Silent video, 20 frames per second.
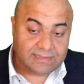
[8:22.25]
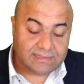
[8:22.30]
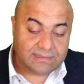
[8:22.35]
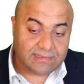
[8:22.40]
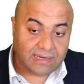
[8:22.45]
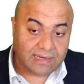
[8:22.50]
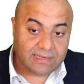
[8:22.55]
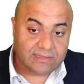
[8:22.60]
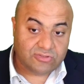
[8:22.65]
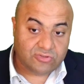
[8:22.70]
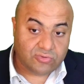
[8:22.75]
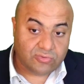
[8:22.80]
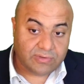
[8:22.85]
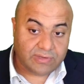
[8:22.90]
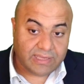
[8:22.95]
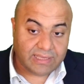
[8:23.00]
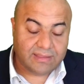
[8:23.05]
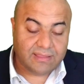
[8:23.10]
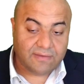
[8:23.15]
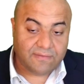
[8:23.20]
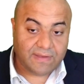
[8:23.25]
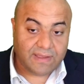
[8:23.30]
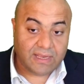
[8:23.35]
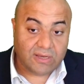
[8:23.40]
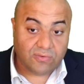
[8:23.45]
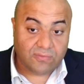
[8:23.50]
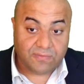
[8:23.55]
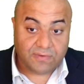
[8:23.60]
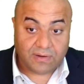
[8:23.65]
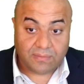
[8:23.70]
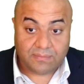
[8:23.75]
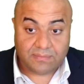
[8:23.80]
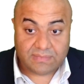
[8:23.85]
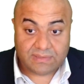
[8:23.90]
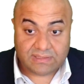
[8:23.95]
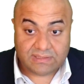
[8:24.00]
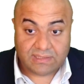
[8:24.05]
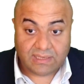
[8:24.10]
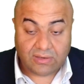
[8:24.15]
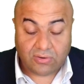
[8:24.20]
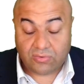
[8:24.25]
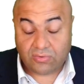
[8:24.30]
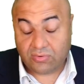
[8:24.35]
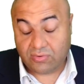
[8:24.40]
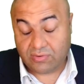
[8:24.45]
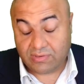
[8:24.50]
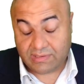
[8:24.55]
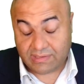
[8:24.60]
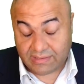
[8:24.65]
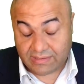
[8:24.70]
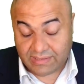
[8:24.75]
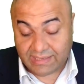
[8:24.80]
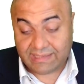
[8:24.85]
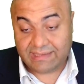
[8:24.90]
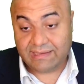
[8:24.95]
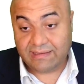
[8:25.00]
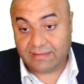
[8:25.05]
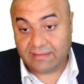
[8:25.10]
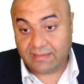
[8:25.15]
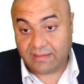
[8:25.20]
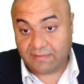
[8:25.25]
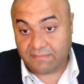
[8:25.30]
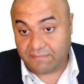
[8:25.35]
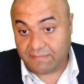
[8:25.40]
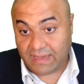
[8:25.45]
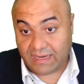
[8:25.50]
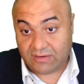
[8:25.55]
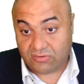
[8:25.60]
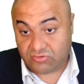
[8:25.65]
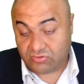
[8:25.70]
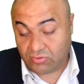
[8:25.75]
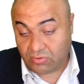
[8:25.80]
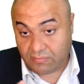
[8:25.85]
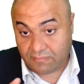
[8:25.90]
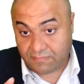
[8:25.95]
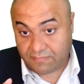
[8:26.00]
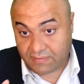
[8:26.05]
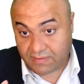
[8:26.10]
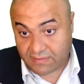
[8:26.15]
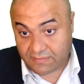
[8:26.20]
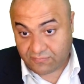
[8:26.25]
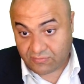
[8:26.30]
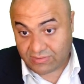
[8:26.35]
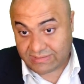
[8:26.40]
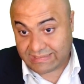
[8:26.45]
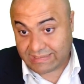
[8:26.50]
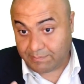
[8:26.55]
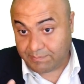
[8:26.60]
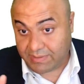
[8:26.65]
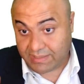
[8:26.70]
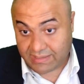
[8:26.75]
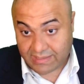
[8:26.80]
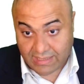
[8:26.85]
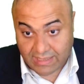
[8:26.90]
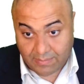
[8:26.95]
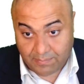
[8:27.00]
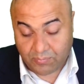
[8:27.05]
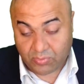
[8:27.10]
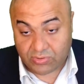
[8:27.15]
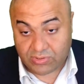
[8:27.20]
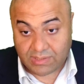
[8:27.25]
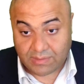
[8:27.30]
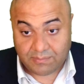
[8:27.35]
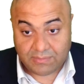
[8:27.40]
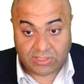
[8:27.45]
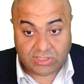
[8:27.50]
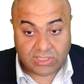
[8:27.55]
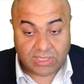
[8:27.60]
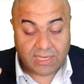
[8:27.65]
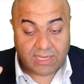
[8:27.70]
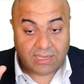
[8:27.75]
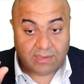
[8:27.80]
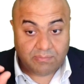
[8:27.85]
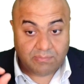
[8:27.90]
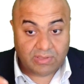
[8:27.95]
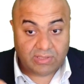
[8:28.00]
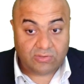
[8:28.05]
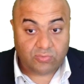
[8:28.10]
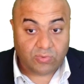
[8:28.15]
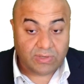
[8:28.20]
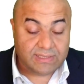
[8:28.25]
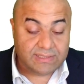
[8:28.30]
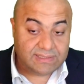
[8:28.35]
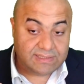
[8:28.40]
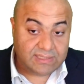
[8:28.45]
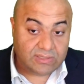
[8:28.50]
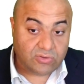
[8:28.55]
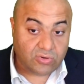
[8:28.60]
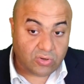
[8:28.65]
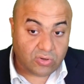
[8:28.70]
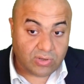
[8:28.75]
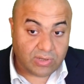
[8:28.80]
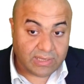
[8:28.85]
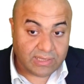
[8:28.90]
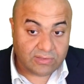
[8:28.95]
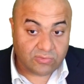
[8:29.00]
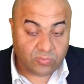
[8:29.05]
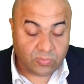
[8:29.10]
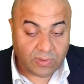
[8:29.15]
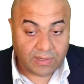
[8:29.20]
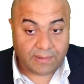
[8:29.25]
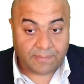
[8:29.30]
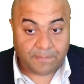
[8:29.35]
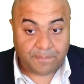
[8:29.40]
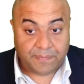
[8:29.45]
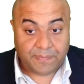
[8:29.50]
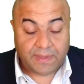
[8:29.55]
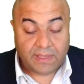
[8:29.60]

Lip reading: trying to get the value from or getting the values of, for example, the input image between 0 and 1.